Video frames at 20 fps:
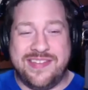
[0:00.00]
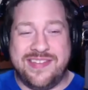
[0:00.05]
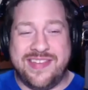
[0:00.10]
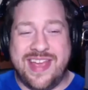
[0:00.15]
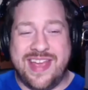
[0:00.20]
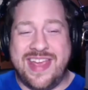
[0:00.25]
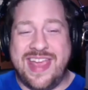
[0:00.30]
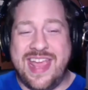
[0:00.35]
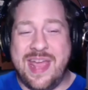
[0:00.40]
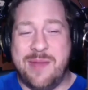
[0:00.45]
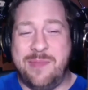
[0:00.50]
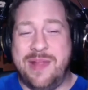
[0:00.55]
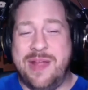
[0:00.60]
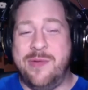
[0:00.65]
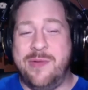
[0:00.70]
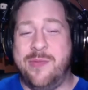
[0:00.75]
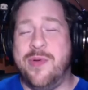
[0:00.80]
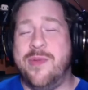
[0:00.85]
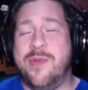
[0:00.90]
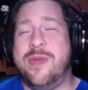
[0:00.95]
I can't play
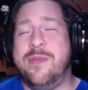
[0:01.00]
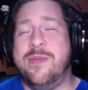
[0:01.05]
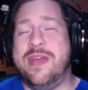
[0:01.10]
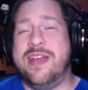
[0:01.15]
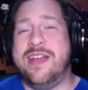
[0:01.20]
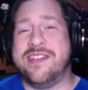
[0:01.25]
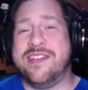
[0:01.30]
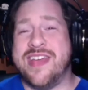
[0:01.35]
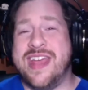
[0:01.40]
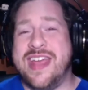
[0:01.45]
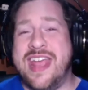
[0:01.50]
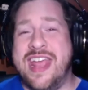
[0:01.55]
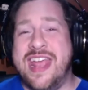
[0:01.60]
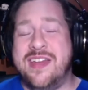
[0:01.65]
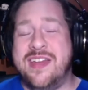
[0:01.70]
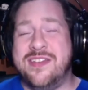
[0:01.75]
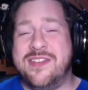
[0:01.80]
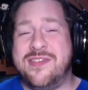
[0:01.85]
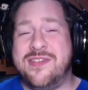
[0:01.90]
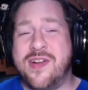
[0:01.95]
with women because I
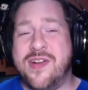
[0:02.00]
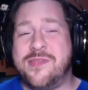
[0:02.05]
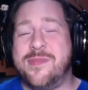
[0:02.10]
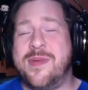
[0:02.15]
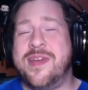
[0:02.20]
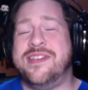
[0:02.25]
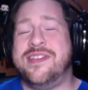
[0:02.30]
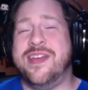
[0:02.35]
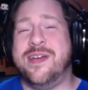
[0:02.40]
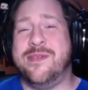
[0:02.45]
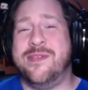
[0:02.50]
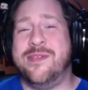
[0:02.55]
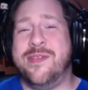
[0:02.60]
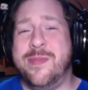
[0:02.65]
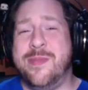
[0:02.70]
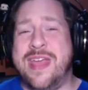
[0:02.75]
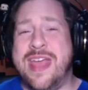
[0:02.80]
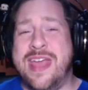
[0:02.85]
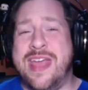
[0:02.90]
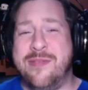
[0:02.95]
can't trust myself
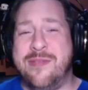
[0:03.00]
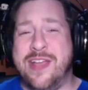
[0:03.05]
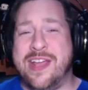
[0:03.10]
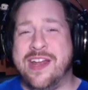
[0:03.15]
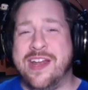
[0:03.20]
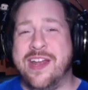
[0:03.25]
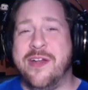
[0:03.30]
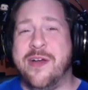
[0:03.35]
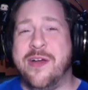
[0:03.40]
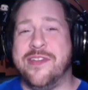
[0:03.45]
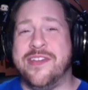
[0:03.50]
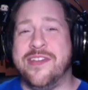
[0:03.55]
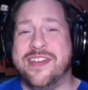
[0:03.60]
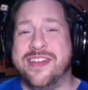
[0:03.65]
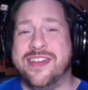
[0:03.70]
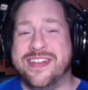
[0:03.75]
to behave like an adult.